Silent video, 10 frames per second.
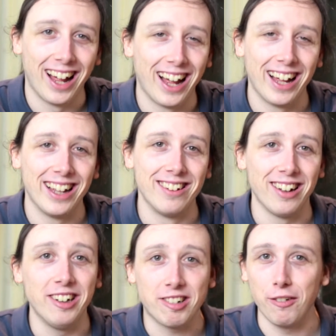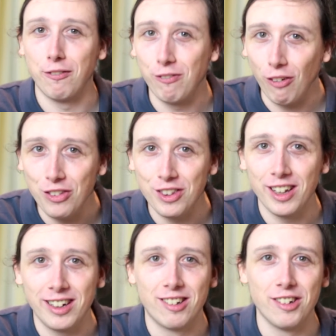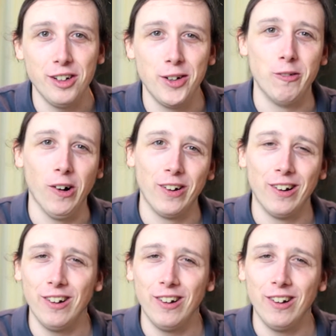And it's a fun thing to do, right?